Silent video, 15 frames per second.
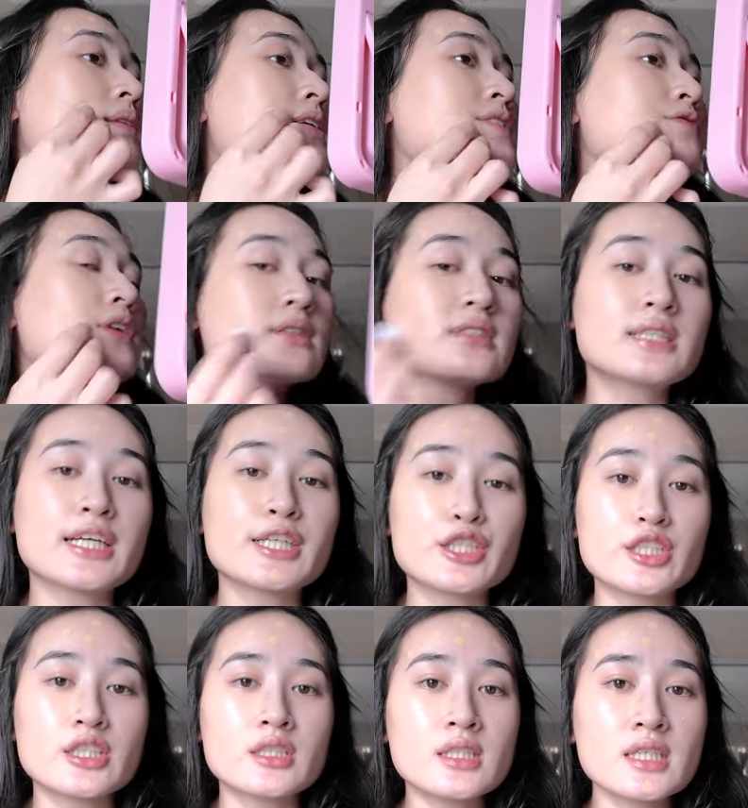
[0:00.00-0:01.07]
This
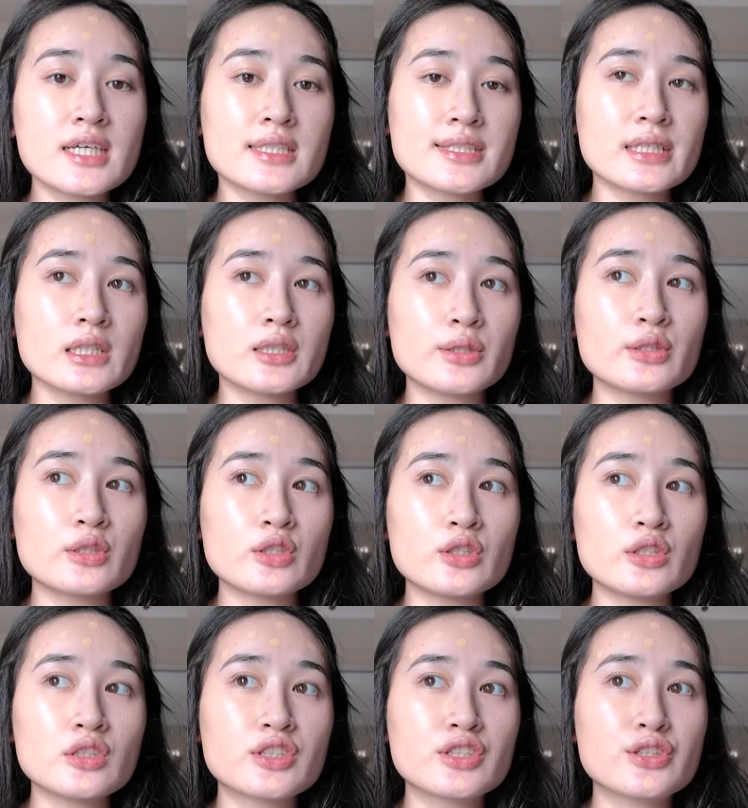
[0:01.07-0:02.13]
foundation is a
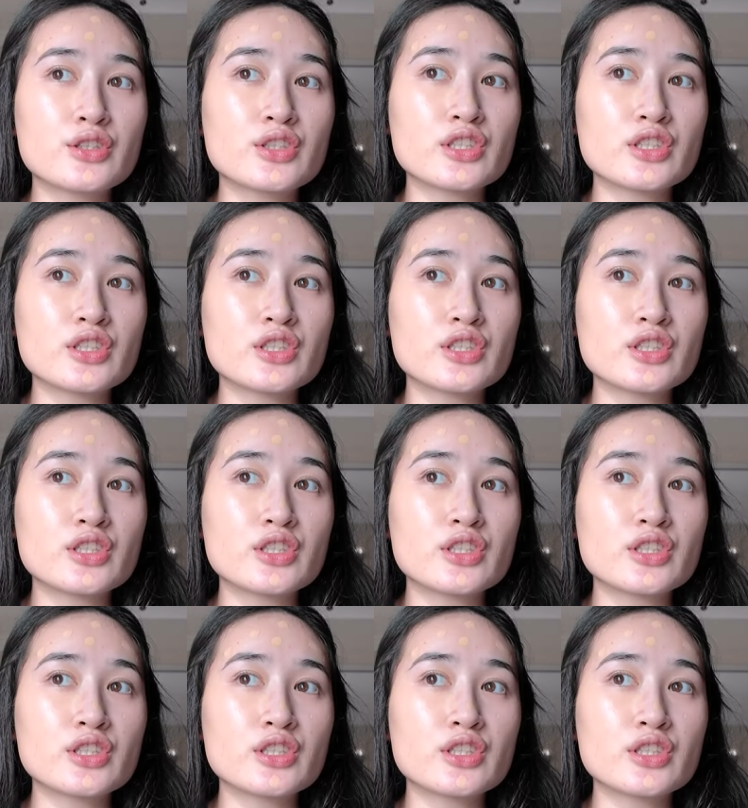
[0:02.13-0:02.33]
little